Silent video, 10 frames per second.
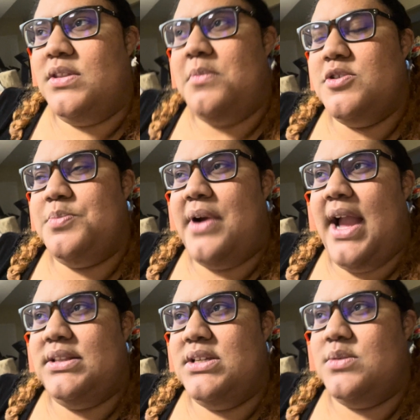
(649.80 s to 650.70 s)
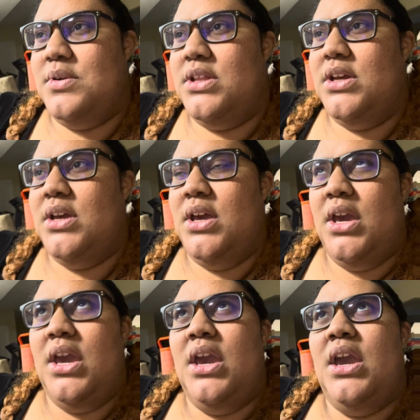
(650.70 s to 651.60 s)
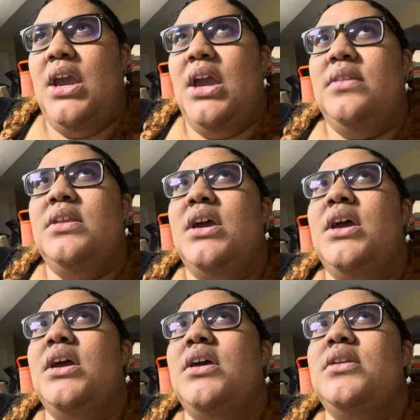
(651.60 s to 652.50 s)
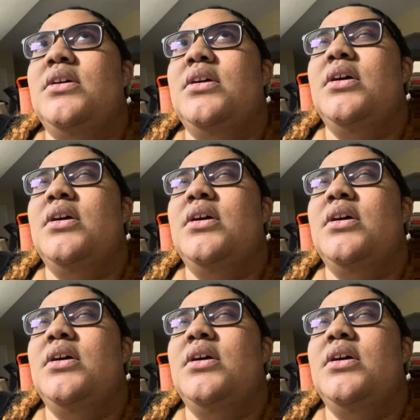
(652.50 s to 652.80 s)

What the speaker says: most practice with it. And then